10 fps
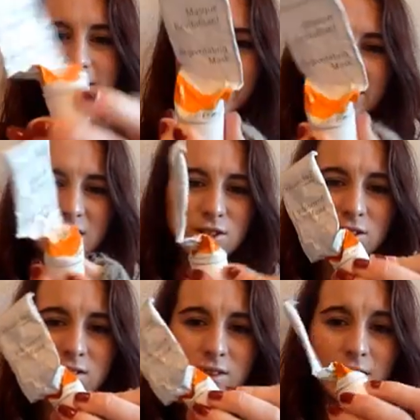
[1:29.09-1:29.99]
skanky. It's
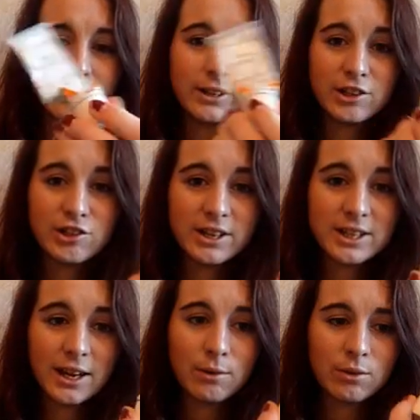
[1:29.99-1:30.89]
because I've really tried
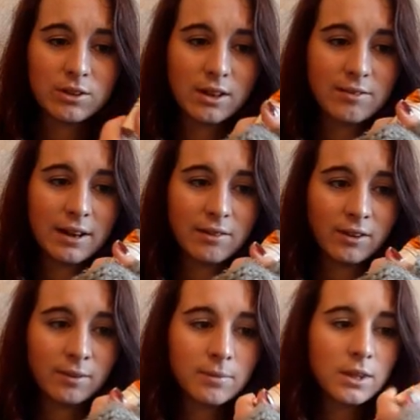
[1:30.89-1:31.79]
to get all the stuff out of
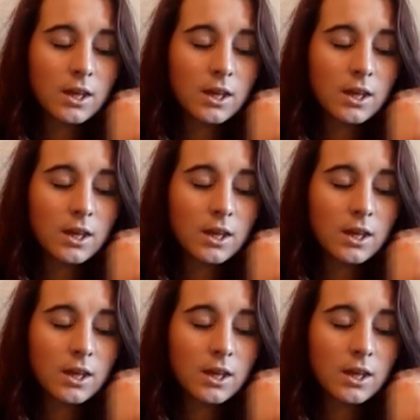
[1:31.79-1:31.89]
it.